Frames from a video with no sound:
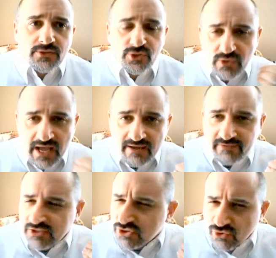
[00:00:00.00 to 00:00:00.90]
to have
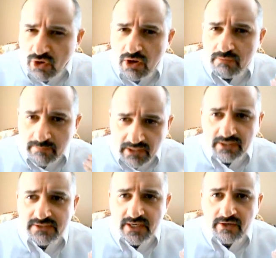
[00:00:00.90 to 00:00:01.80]
a strong
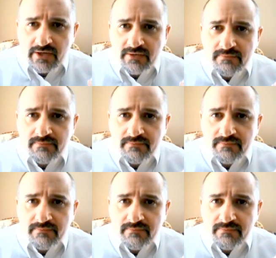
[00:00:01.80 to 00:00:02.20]
military.